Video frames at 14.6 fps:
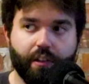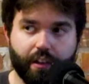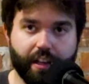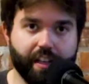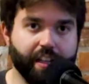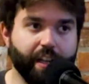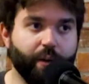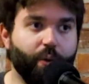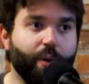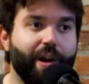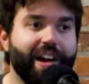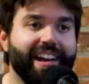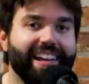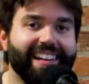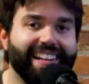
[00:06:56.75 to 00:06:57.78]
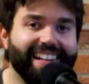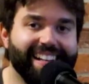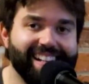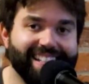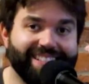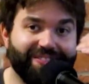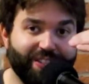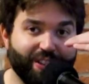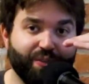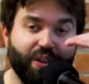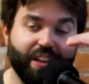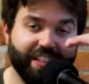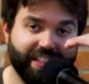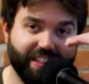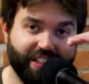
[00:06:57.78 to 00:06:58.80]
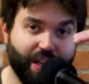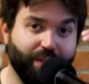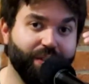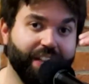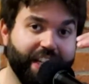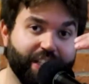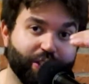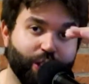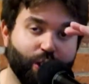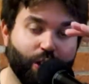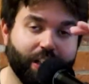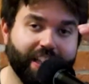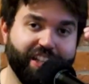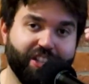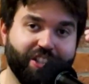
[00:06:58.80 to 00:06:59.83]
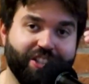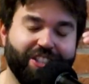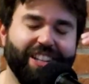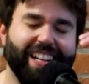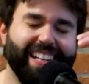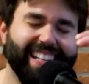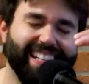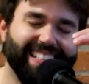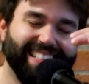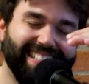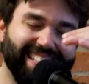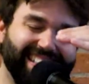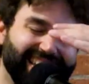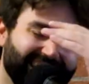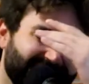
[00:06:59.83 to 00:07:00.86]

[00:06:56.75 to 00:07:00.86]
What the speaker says: Like, first of all, his deviled eggs look like shit.